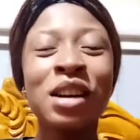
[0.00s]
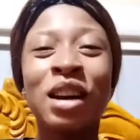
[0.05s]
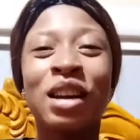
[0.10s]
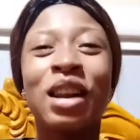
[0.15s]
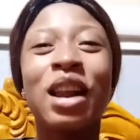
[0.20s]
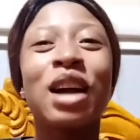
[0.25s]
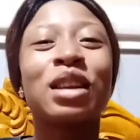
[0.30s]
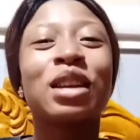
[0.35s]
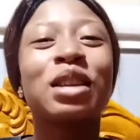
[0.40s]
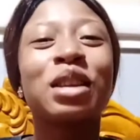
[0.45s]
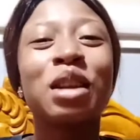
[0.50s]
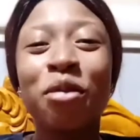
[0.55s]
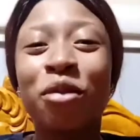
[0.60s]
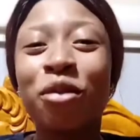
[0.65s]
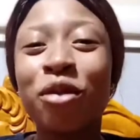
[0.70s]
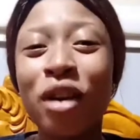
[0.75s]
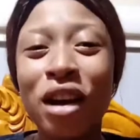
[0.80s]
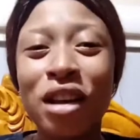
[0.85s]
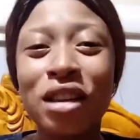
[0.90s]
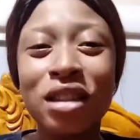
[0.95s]
Like, the
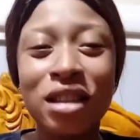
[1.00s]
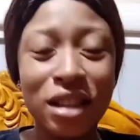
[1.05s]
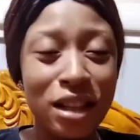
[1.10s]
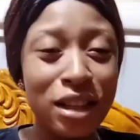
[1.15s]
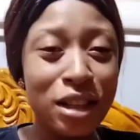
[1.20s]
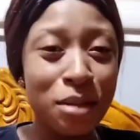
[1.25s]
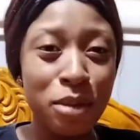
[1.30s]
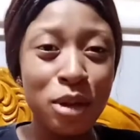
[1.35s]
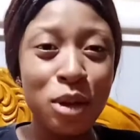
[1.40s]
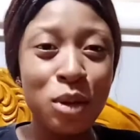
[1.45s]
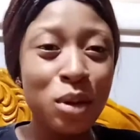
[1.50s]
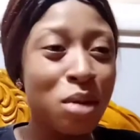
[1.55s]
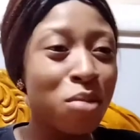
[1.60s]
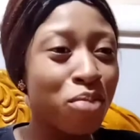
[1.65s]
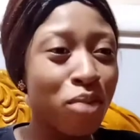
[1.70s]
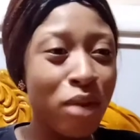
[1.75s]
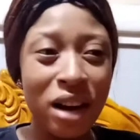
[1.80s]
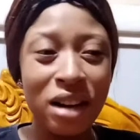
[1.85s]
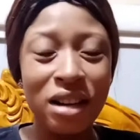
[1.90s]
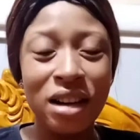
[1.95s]
differences between
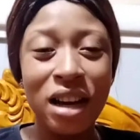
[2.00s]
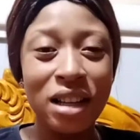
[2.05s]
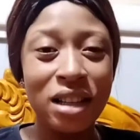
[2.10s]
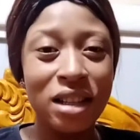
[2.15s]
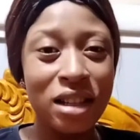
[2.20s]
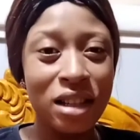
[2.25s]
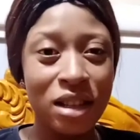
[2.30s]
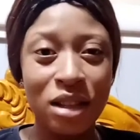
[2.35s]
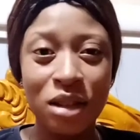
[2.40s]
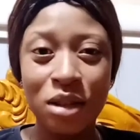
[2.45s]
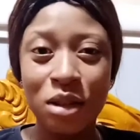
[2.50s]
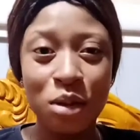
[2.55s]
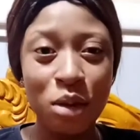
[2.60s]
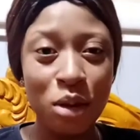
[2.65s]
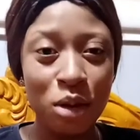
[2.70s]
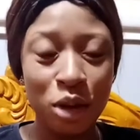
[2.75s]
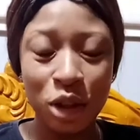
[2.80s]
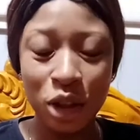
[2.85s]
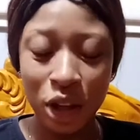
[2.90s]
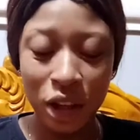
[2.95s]
pregnancies is
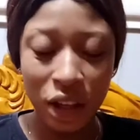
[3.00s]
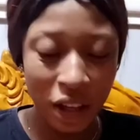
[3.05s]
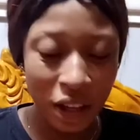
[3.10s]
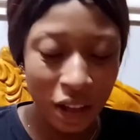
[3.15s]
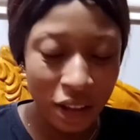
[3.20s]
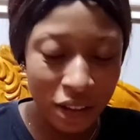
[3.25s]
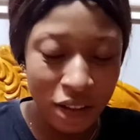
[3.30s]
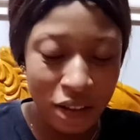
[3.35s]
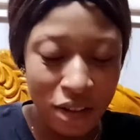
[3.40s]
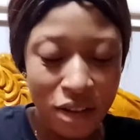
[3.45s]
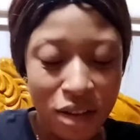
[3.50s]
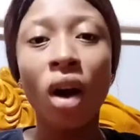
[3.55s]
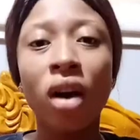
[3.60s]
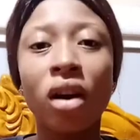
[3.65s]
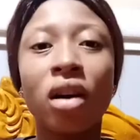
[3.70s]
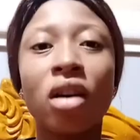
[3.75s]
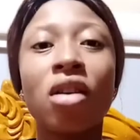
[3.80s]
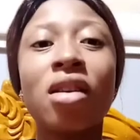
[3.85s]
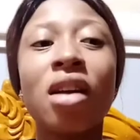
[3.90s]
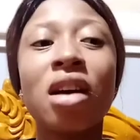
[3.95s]
so shocking. This
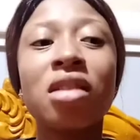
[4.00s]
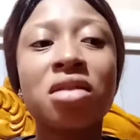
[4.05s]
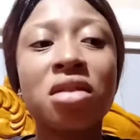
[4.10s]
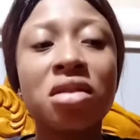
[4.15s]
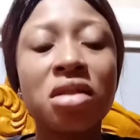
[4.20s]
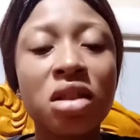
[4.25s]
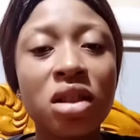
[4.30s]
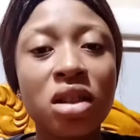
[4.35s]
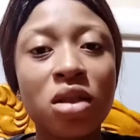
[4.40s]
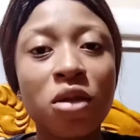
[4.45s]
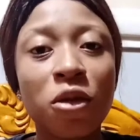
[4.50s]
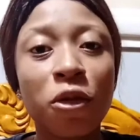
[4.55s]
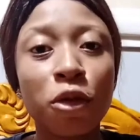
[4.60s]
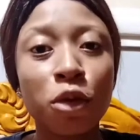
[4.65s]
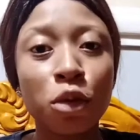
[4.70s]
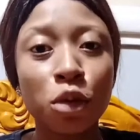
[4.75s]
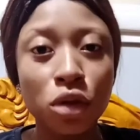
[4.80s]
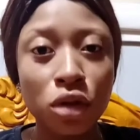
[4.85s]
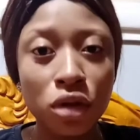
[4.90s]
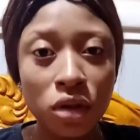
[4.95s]
other thing is
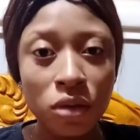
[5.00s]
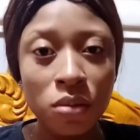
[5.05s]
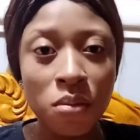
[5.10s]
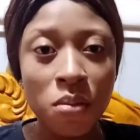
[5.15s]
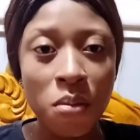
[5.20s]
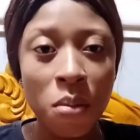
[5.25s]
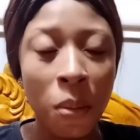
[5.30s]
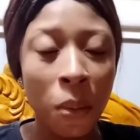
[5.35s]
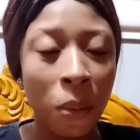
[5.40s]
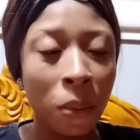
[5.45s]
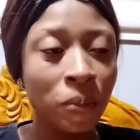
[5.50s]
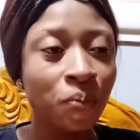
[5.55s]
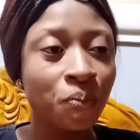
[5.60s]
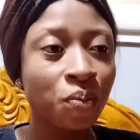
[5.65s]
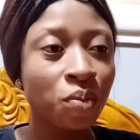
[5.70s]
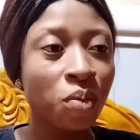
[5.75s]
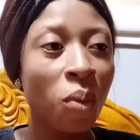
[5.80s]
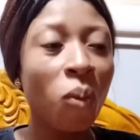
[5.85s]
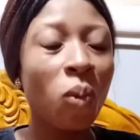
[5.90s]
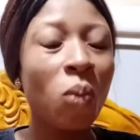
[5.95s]
food.
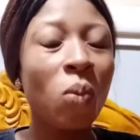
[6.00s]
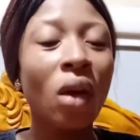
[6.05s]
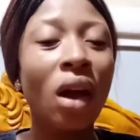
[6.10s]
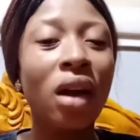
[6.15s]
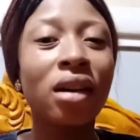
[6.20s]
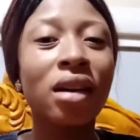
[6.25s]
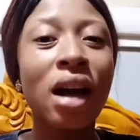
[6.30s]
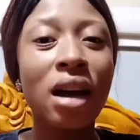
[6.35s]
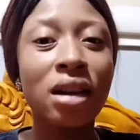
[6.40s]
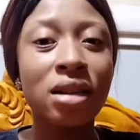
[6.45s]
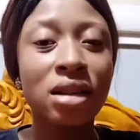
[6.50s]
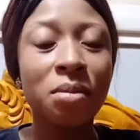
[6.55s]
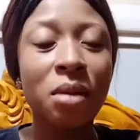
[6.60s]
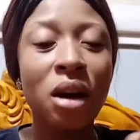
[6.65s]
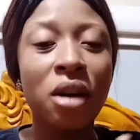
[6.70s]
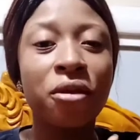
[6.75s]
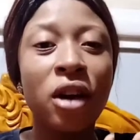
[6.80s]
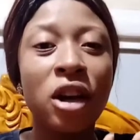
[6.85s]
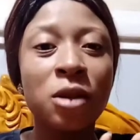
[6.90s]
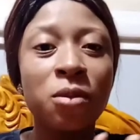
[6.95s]
Guys,
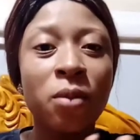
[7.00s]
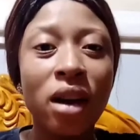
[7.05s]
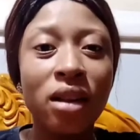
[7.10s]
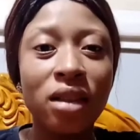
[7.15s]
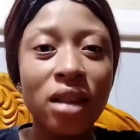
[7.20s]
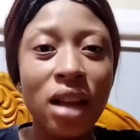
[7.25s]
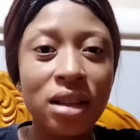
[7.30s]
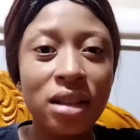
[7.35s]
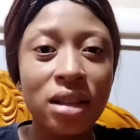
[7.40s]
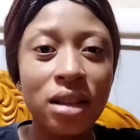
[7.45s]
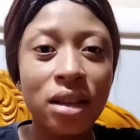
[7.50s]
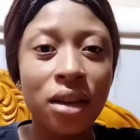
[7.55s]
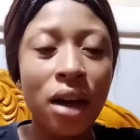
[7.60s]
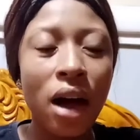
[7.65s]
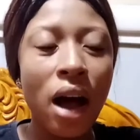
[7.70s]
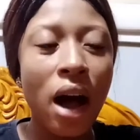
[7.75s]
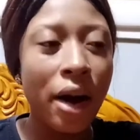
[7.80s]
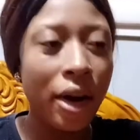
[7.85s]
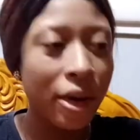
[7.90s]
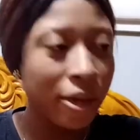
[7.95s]
my first pregnancy,
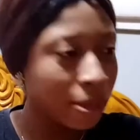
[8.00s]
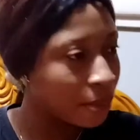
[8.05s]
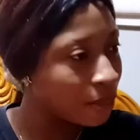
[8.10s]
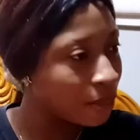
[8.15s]
I'm